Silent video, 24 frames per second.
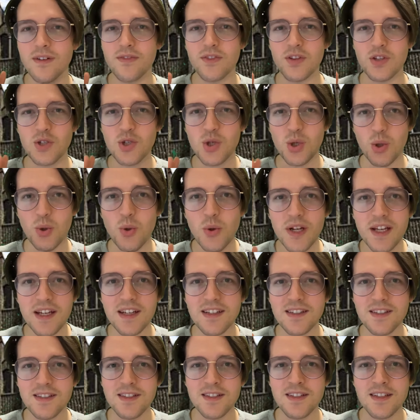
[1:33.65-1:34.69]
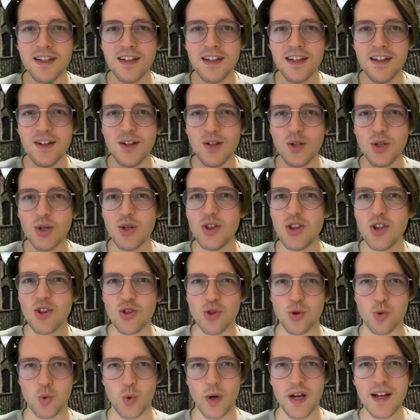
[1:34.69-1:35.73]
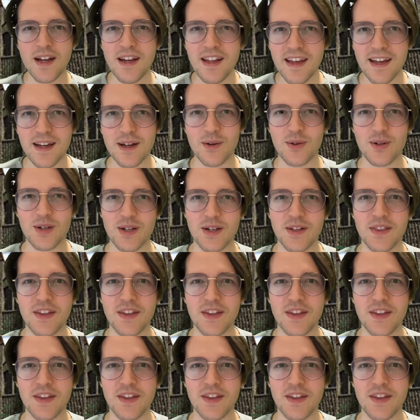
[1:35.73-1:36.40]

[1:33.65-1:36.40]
the tunics? Look at the thread count on